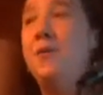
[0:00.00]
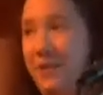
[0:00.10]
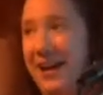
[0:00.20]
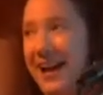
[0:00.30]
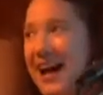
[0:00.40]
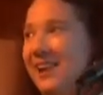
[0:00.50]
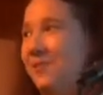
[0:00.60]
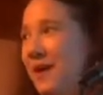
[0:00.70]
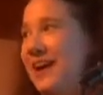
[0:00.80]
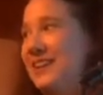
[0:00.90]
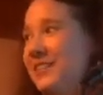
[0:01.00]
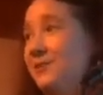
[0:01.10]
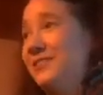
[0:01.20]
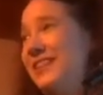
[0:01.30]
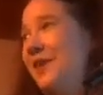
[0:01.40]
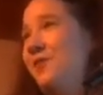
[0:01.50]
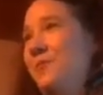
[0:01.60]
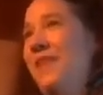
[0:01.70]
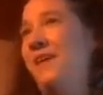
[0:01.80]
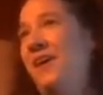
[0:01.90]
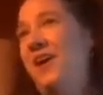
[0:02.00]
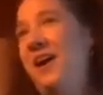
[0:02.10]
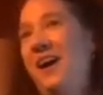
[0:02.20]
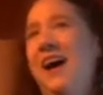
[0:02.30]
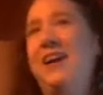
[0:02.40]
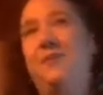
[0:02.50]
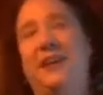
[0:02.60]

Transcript: way Holloway yourself around the heart.